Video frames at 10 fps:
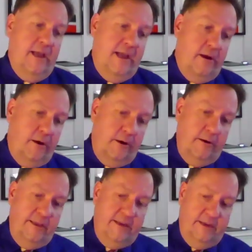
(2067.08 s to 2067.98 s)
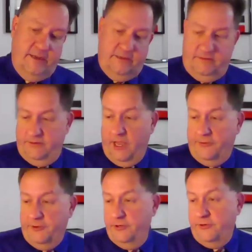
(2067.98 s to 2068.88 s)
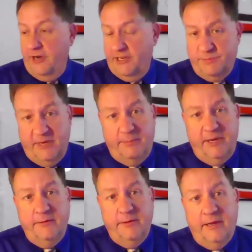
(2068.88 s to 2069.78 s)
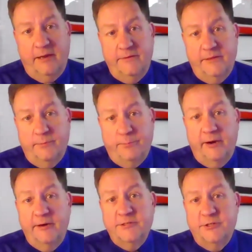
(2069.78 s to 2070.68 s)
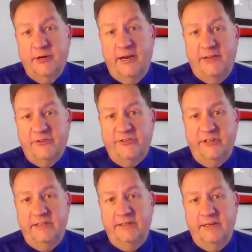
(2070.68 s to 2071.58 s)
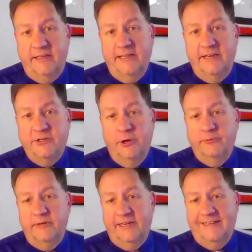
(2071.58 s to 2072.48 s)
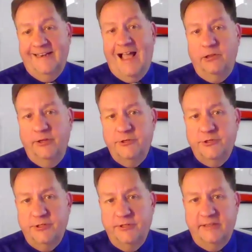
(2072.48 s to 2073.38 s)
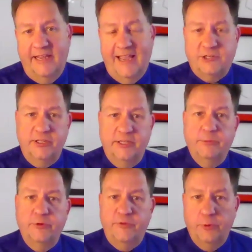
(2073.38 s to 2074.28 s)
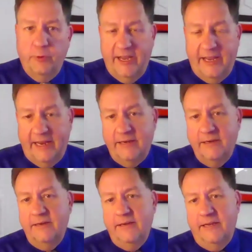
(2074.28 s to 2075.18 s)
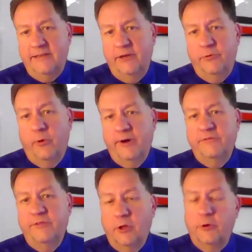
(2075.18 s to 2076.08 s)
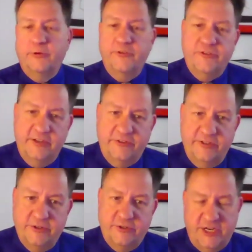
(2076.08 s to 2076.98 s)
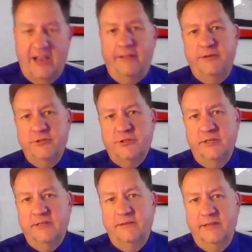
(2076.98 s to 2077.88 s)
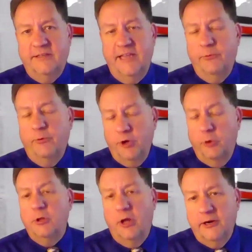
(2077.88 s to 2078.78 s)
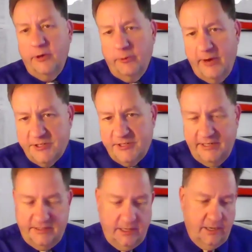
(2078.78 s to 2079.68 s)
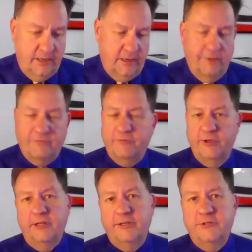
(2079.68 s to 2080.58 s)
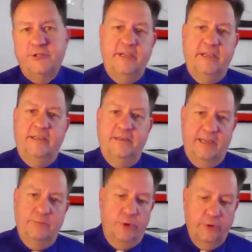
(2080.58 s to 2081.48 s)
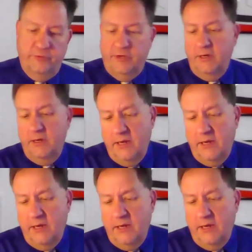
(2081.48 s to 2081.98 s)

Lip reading: are at another address, maybe their parents' address, and they don't acknowledge that they actually moved away, and that one of the local citizens challenged that they were no longer a resident of a village and they moved.